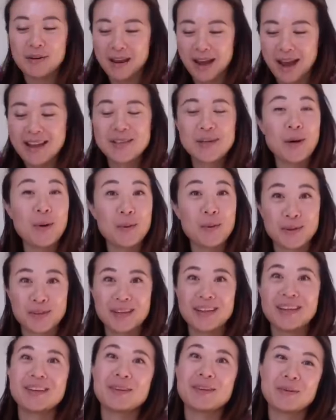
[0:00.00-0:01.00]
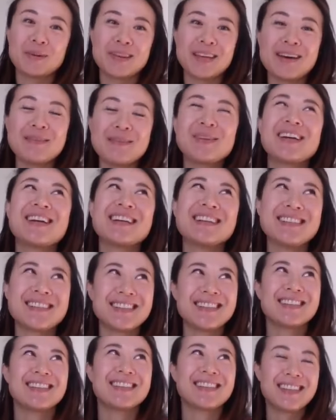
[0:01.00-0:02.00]
I totally agree with that because
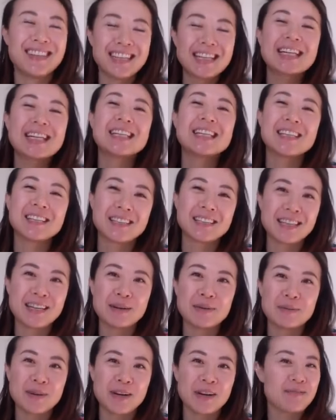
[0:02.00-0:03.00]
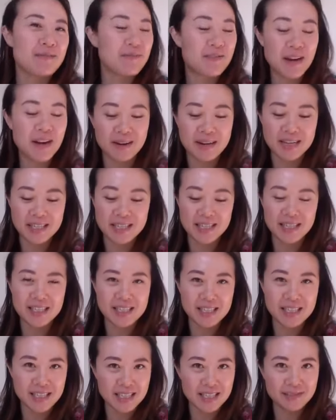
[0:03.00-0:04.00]
clearly we are very
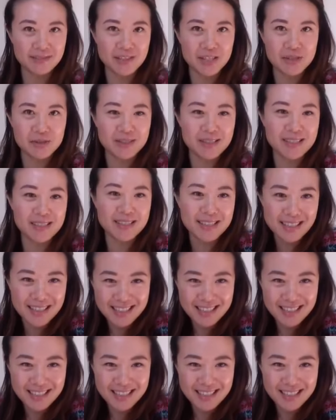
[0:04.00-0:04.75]
intelligent individuals.